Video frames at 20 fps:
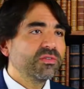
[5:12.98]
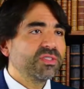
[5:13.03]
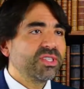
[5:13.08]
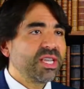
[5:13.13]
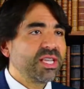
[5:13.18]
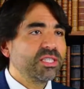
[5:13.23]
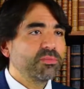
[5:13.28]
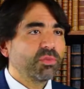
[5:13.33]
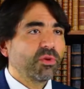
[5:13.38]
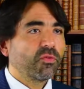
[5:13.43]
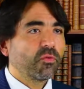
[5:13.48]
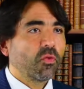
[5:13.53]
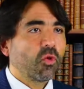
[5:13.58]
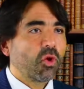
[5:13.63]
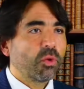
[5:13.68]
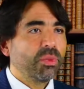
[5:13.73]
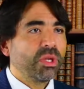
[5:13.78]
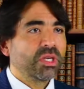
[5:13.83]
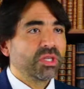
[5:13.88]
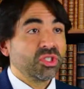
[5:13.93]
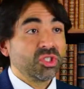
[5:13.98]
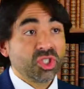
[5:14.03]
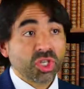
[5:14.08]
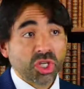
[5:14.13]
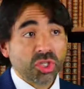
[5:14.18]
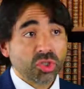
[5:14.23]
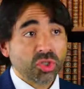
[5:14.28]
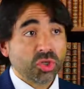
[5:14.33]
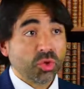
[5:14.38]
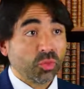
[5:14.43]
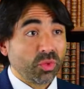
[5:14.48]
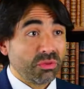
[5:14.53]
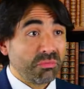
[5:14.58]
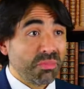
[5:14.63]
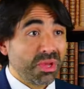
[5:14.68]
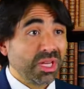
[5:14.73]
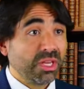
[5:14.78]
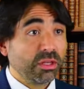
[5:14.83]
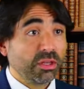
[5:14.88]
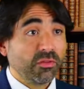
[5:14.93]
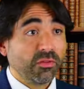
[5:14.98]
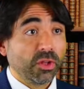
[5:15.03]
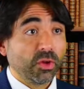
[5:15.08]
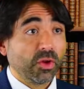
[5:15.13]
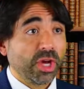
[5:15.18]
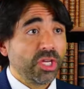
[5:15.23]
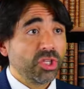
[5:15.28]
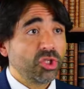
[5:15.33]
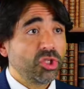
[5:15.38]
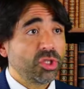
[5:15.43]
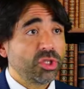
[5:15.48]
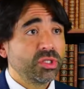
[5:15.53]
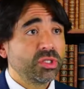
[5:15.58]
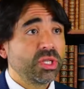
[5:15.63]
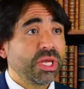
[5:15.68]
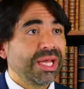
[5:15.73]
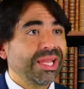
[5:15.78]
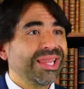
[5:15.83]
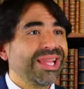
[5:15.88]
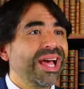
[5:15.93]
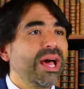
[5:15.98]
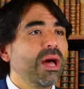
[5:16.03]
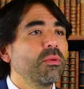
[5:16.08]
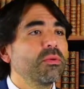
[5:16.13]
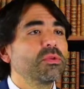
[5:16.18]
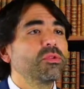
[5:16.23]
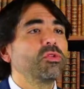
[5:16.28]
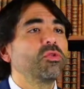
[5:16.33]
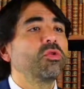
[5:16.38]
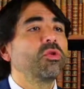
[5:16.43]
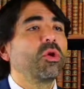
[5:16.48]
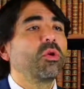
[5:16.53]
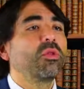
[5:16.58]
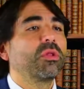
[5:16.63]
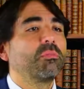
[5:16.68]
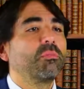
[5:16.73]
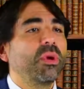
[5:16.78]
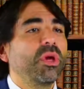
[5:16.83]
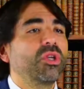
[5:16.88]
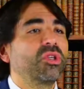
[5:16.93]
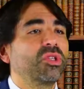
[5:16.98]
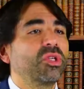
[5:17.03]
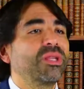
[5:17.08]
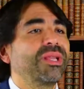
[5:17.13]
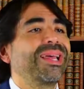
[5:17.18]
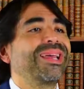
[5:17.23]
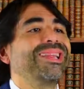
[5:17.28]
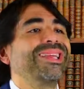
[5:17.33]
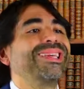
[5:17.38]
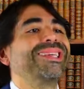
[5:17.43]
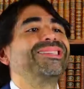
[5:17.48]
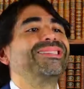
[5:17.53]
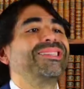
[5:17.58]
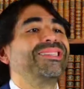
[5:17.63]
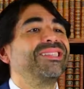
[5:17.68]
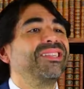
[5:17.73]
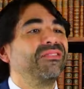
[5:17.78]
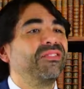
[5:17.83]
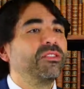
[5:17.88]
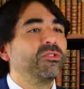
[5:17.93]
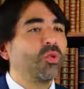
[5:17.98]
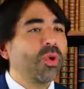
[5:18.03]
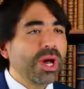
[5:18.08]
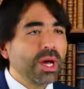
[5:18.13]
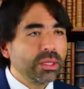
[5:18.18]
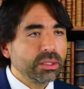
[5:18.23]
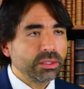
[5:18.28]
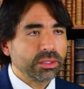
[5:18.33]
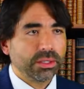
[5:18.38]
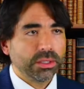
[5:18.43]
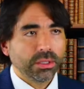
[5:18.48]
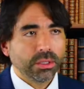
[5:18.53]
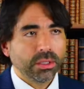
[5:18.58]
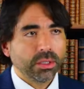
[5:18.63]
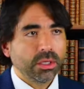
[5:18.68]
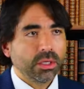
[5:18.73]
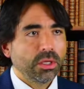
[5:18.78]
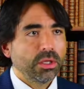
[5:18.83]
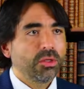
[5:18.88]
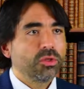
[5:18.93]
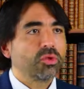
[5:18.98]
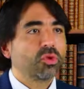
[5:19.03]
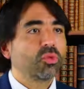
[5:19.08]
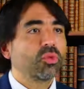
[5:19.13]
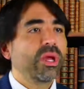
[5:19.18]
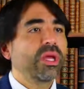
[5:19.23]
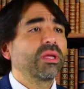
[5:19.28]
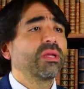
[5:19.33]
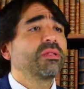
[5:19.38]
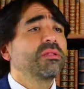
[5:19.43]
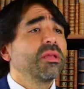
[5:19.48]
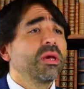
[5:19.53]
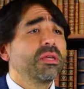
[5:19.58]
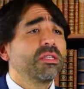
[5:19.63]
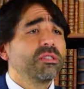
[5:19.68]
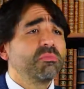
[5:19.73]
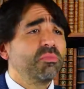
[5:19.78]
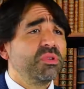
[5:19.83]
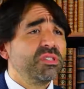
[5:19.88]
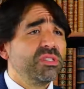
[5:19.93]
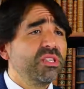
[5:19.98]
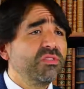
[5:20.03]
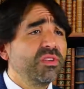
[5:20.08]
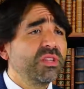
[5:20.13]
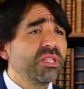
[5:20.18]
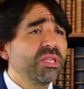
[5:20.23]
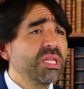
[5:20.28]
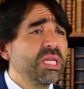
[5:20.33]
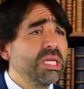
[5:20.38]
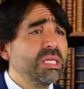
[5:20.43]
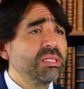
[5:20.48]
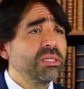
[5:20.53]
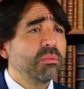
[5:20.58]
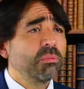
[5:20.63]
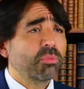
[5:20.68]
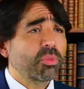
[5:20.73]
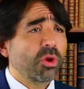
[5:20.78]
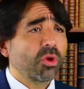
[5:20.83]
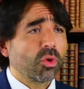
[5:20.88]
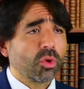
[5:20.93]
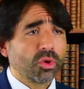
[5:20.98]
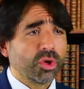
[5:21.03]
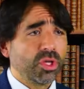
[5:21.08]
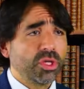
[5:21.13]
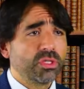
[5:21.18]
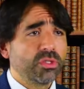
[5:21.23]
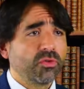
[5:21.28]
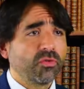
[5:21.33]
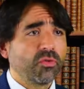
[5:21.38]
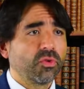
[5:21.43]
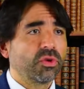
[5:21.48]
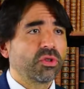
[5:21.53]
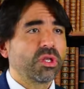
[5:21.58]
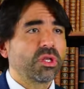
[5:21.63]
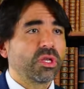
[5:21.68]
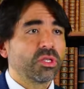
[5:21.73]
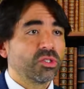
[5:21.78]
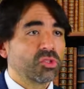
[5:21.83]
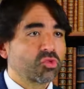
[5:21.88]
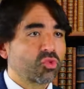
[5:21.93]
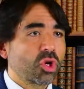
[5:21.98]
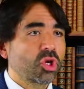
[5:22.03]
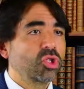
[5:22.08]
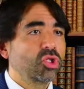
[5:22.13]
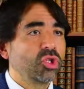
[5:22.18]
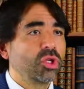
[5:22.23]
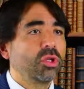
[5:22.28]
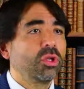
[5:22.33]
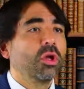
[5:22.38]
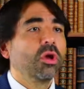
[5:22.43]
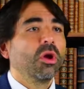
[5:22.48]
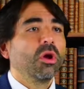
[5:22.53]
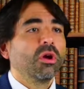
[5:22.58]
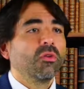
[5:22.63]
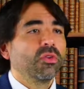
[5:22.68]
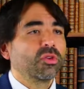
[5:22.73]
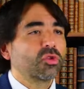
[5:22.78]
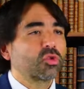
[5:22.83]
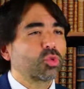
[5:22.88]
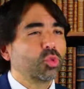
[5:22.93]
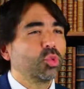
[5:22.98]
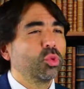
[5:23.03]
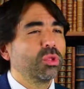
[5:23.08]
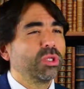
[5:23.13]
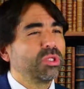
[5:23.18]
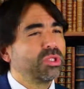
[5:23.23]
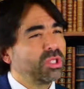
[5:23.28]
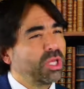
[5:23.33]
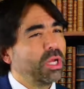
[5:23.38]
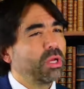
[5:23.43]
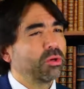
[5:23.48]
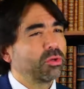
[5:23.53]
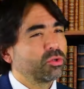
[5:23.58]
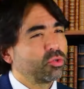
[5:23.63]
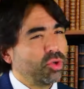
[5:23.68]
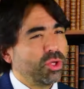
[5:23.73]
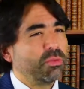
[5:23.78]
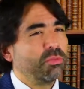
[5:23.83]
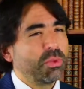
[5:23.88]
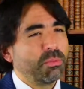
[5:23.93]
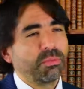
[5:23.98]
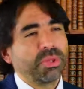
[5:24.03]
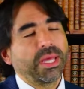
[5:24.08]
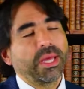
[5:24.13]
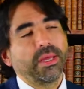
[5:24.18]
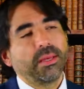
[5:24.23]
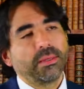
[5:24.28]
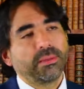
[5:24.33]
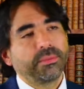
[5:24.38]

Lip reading: of tests performed in conjunction with medical evaluations allow us to know the patient and his individuality, to recognize specific needs and priorities for the construction of a truly tailored treatment.